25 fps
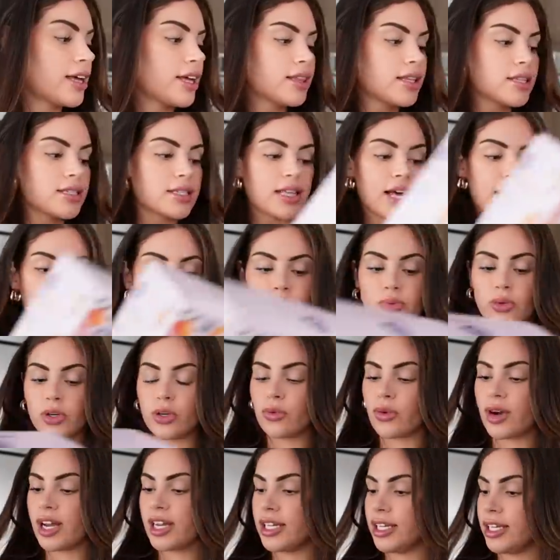then this last
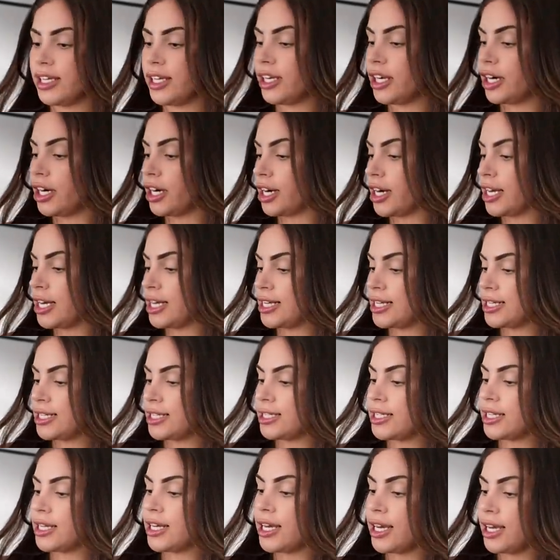one right here
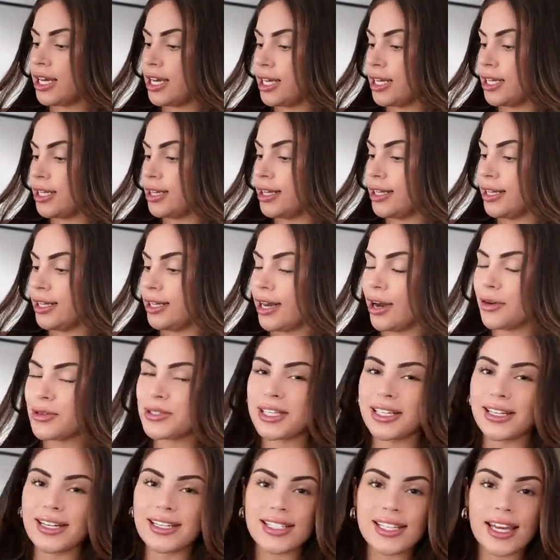is in the, I
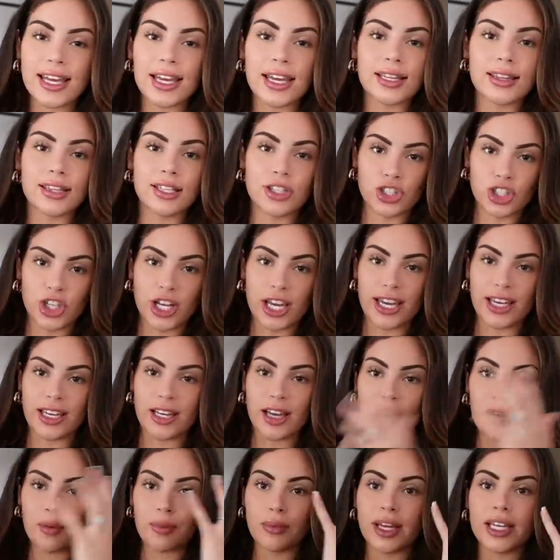was gonna say in the
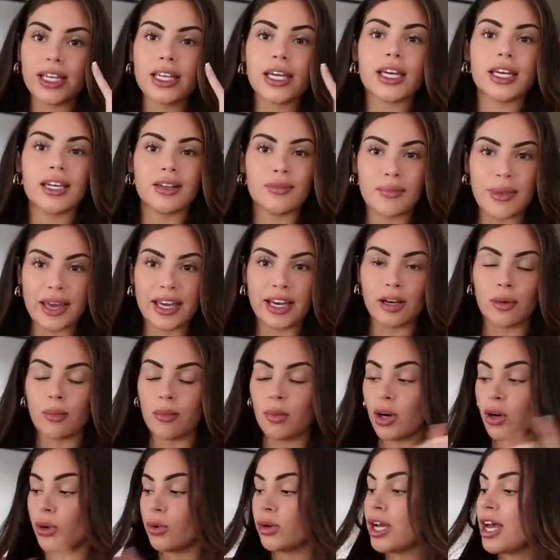shade, I'm like in makeup
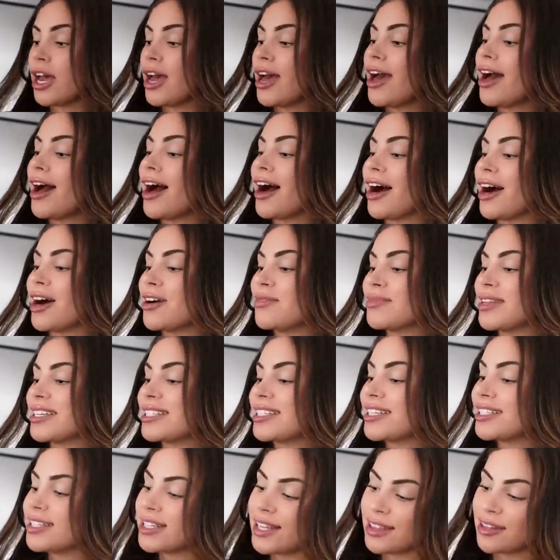mode. Um,
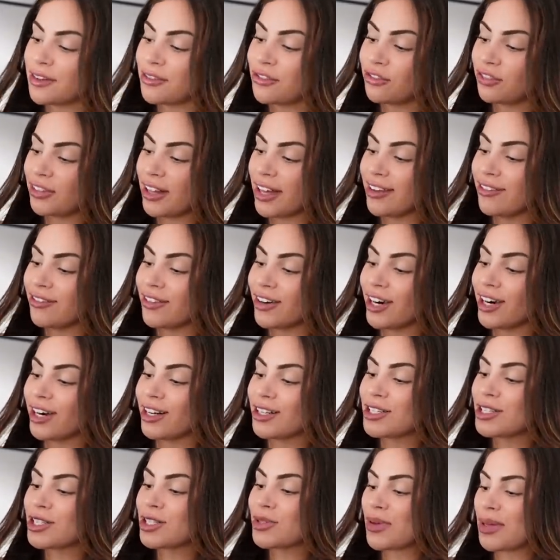this is in the
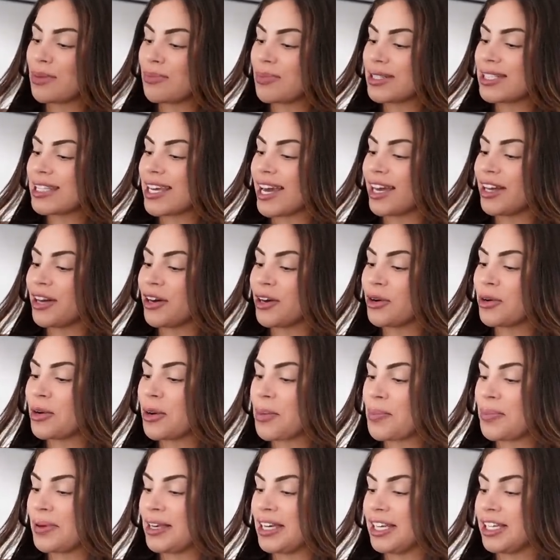flavor Sweet
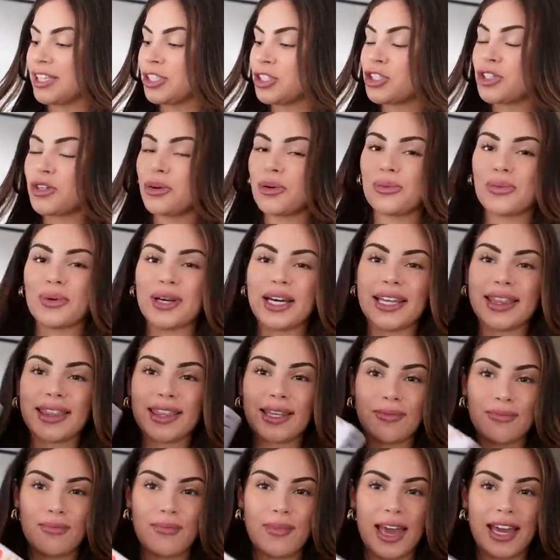Potato Peach
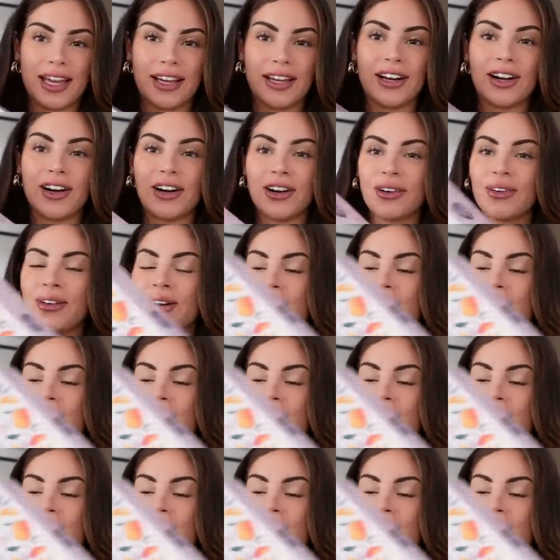with Mango.